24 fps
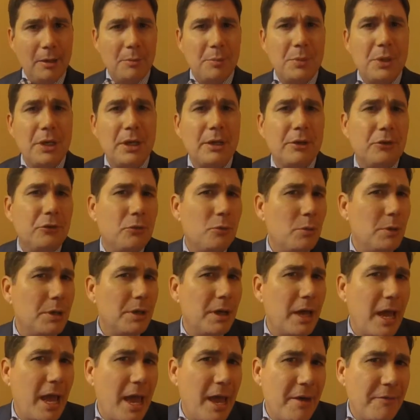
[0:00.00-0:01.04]
Because we're
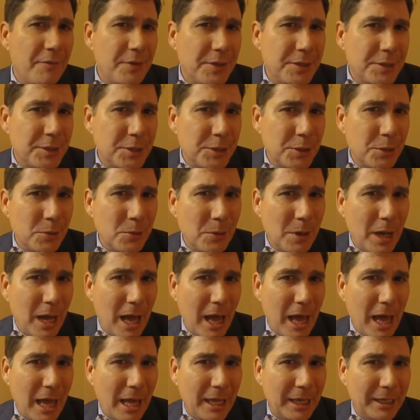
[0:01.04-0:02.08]
ever so
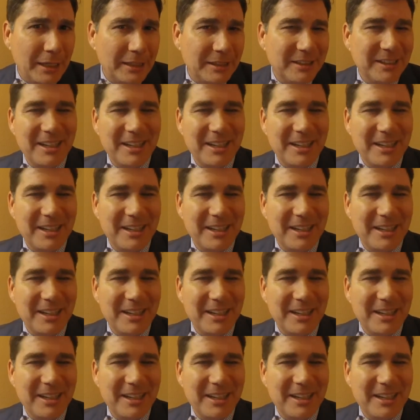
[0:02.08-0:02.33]
kind.